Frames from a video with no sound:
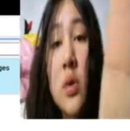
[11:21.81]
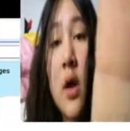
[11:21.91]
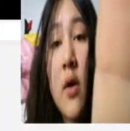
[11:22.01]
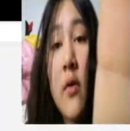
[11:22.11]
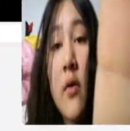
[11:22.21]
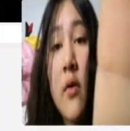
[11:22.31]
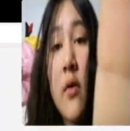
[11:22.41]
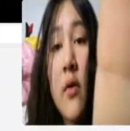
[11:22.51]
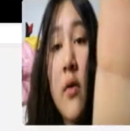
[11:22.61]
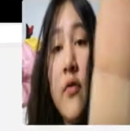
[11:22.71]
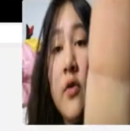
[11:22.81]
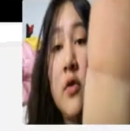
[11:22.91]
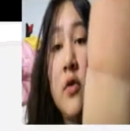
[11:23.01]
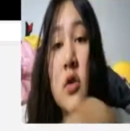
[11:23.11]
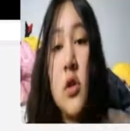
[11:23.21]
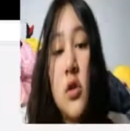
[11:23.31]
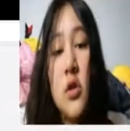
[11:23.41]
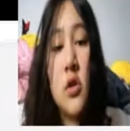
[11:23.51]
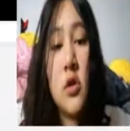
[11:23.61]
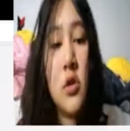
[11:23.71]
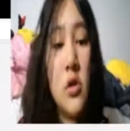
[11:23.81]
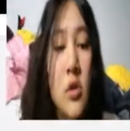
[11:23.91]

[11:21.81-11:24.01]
Without further ado, let's.